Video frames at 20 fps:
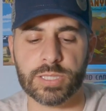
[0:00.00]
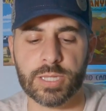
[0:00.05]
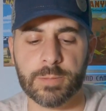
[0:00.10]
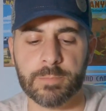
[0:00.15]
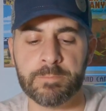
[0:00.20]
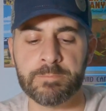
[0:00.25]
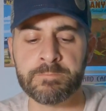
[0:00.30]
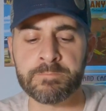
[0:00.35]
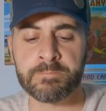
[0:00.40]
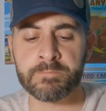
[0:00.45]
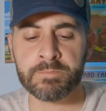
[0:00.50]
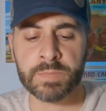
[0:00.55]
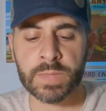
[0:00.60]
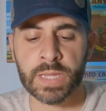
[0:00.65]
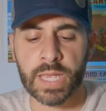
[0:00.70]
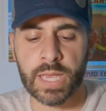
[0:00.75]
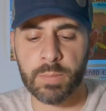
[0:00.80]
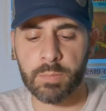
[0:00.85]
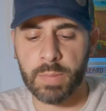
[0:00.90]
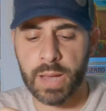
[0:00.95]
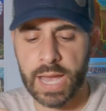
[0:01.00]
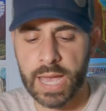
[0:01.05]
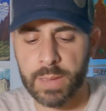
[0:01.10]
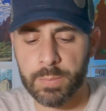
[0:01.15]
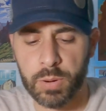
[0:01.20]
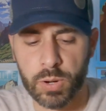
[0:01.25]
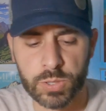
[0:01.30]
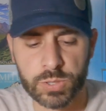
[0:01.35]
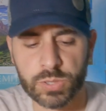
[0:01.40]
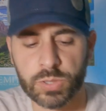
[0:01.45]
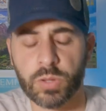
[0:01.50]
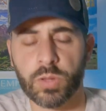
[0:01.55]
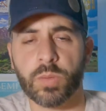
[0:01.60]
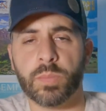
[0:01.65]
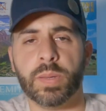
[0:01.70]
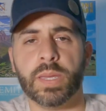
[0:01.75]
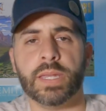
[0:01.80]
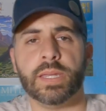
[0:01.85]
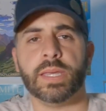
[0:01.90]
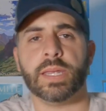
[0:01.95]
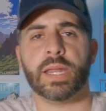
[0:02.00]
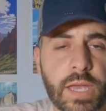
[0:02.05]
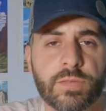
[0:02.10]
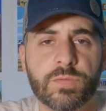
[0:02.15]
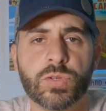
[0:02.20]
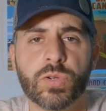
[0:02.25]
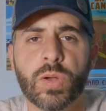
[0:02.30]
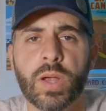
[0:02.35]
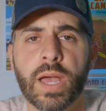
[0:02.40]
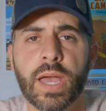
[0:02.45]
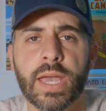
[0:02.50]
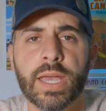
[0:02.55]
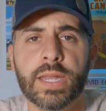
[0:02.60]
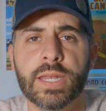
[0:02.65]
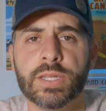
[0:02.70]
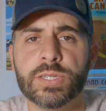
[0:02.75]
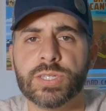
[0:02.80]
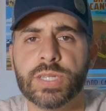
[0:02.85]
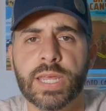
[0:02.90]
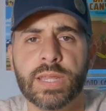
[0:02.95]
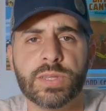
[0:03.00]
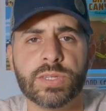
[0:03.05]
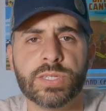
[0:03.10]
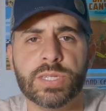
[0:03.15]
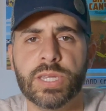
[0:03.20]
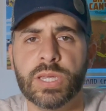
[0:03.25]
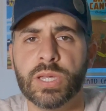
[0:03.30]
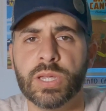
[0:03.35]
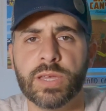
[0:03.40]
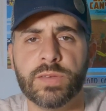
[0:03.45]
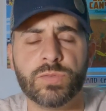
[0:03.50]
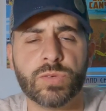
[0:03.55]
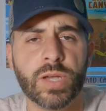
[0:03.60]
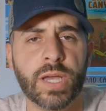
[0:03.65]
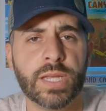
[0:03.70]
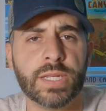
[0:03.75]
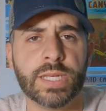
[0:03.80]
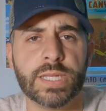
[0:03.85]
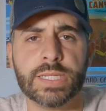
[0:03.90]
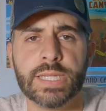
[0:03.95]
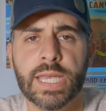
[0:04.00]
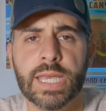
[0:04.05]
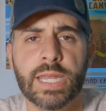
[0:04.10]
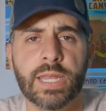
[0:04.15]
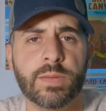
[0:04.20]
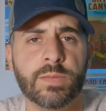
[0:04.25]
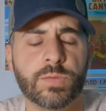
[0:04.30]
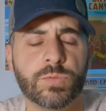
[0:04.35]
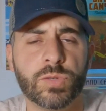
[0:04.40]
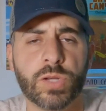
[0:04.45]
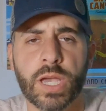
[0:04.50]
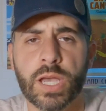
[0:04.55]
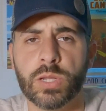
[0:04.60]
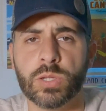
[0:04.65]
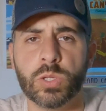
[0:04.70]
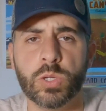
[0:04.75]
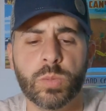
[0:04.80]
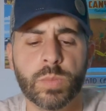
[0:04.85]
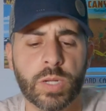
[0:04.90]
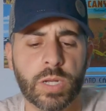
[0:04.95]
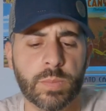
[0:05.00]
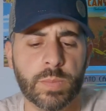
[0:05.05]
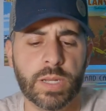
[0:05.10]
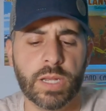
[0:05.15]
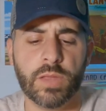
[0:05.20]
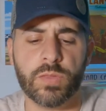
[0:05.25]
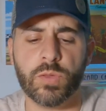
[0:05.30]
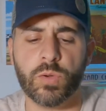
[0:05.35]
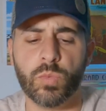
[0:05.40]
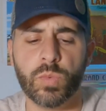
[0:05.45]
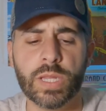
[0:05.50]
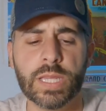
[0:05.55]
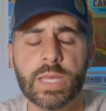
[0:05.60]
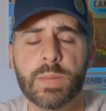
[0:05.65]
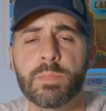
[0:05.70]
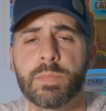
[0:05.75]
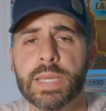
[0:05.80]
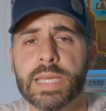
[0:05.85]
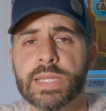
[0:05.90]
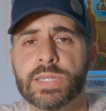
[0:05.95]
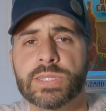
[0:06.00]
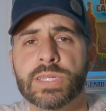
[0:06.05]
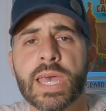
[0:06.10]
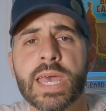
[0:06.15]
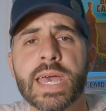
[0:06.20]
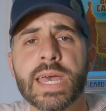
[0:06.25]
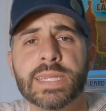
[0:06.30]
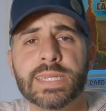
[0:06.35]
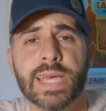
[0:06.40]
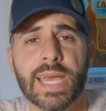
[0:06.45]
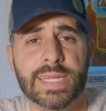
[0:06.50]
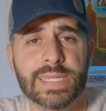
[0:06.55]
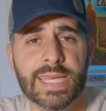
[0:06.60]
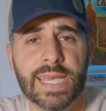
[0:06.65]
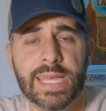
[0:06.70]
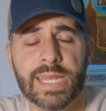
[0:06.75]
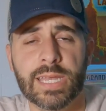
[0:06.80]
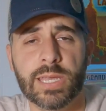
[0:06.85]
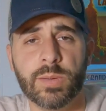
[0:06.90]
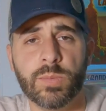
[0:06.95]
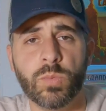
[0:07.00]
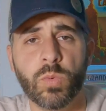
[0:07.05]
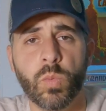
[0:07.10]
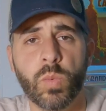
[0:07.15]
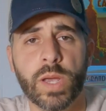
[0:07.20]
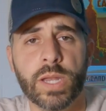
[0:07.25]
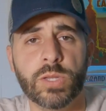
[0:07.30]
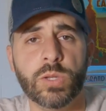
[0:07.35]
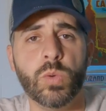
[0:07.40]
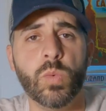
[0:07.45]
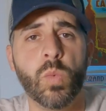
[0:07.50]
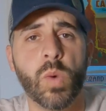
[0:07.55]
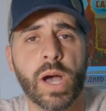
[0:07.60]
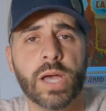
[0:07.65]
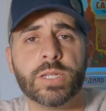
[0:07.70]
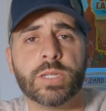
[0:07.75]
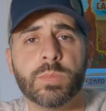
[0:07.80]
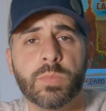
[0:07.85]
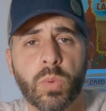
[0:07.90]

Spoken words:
And in my personal opinion, I've tried stainless steel, I've tried titanium, I've tried aluminum, and nothing really beats titanium when you want to